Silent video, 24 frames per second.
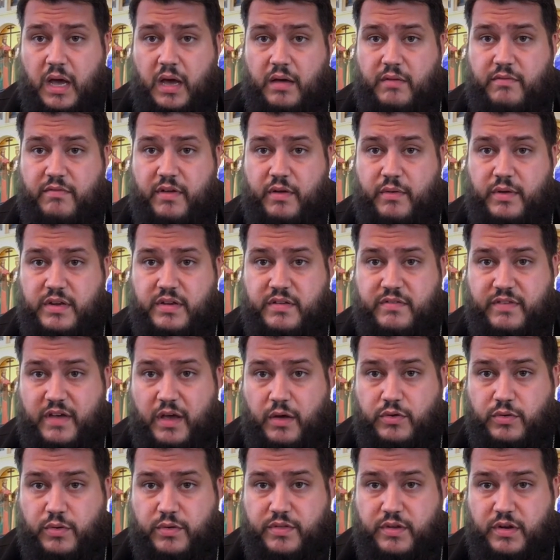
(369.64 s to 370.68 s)
very
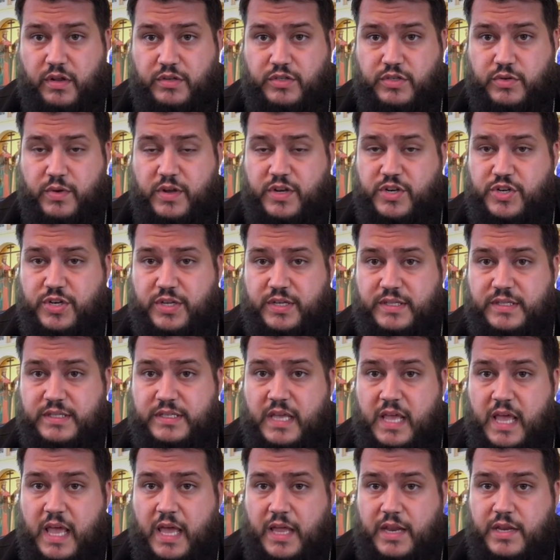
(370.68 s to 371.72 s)
devout Orthodox
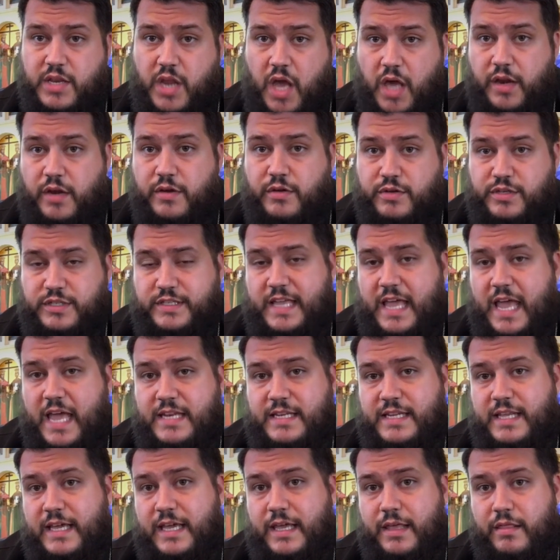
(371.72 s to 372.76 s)
Christians, not
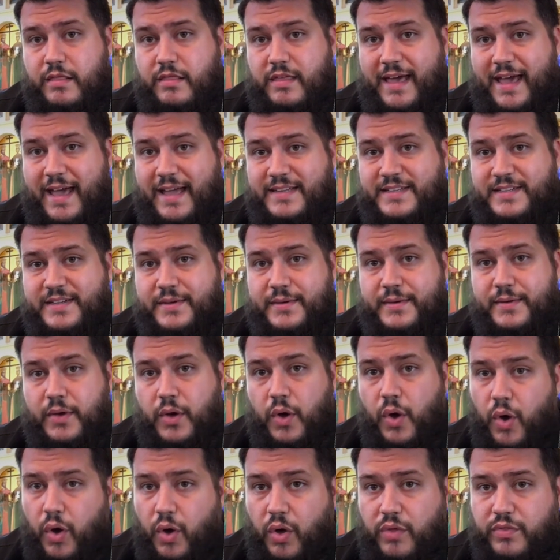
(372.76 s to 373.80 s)
understanding that
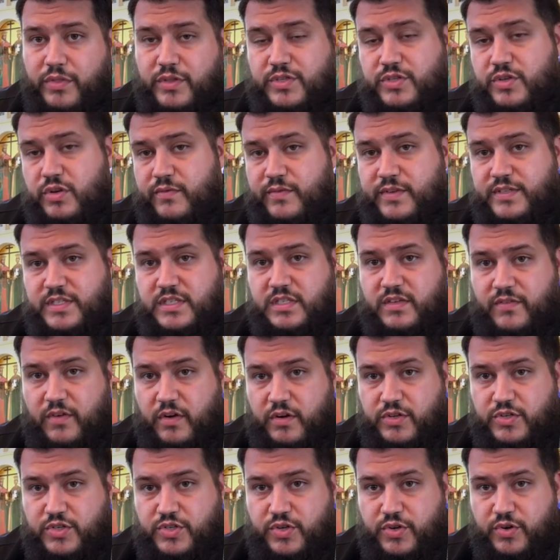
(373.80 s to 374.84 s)
all the services of
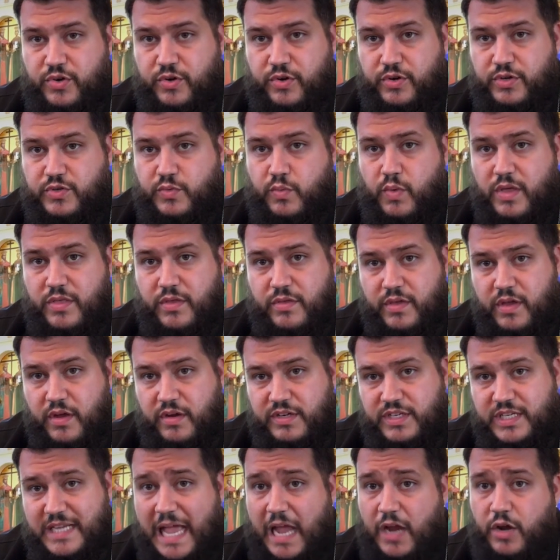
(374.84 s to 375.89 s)
our church, whether they
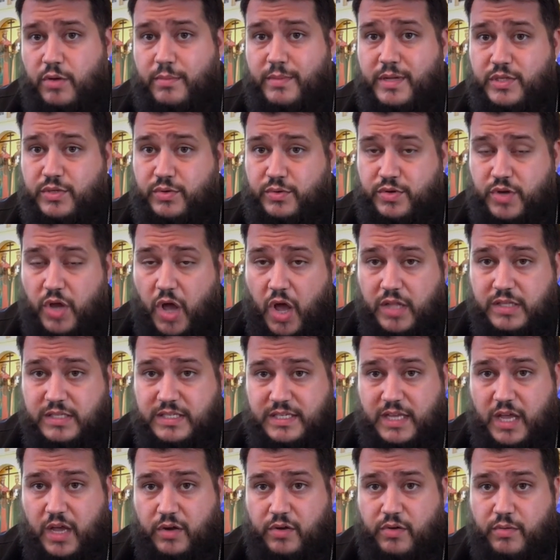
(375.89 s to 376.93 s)
are sacraments or
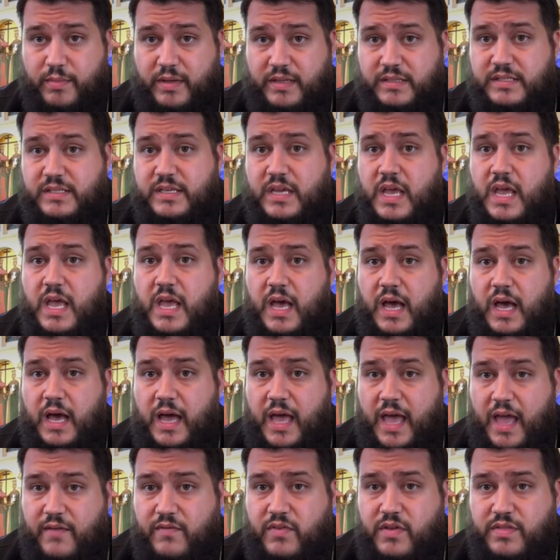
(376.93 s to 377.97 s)
non-sacraments,
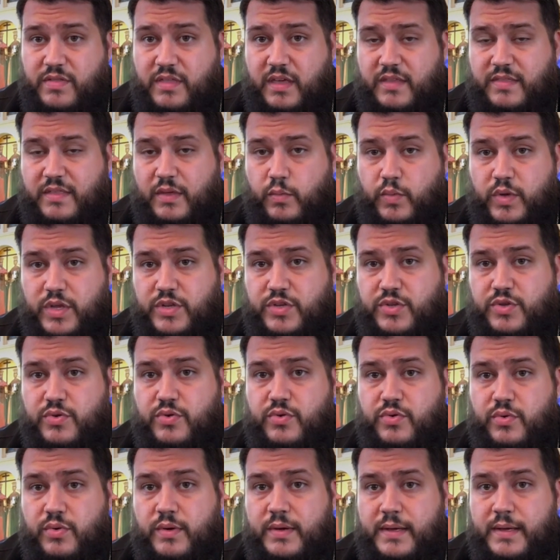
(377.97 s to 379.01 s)
everything that we
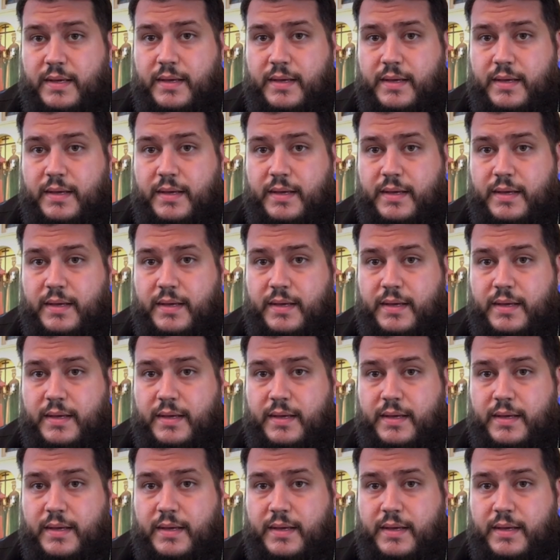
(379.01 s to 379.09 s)
do